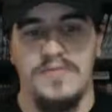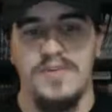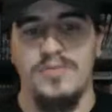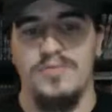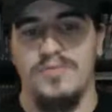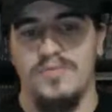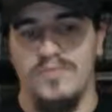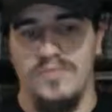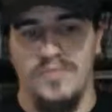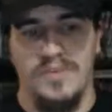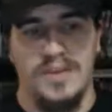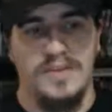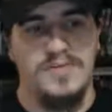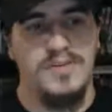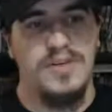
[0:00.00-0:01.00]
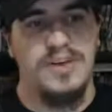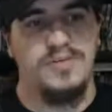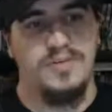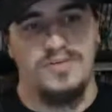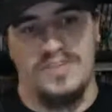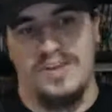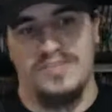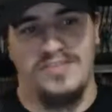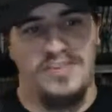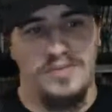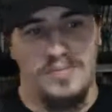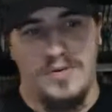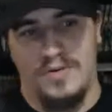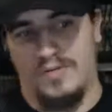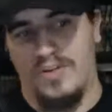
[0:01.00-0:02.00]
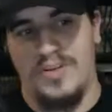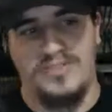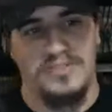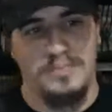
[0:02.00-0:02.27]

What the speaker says: you like grotesque humor, lots of